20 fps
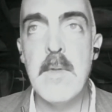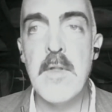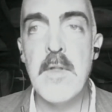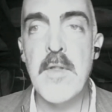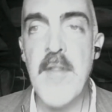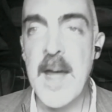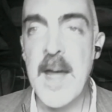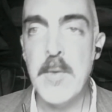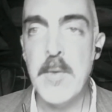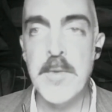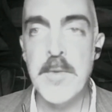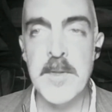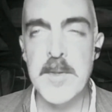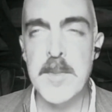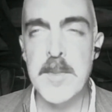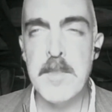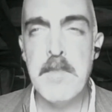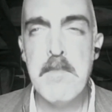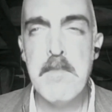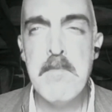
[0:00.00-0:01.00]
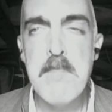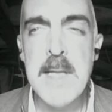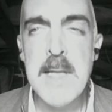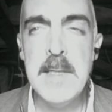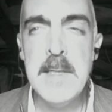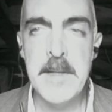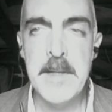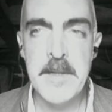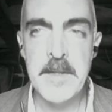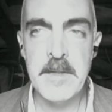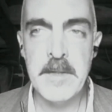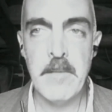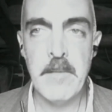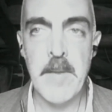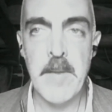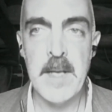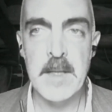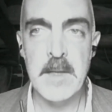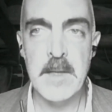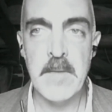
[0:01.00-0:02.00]
thousands, millions of
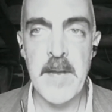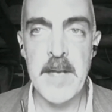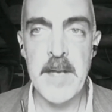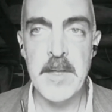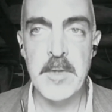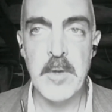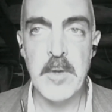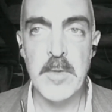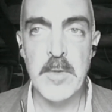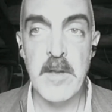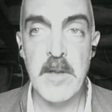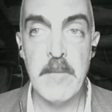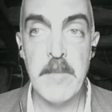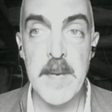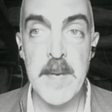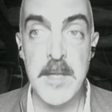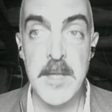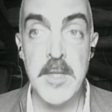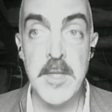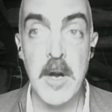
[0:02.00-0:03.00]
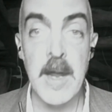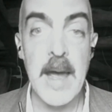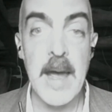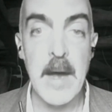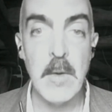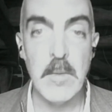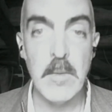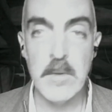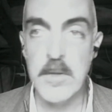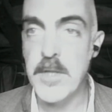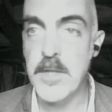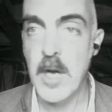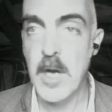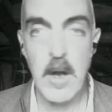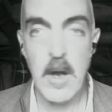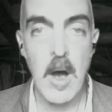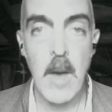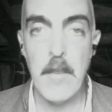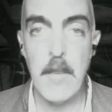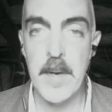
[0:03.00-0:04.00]
miles of hedgerows have been dug out and dug up,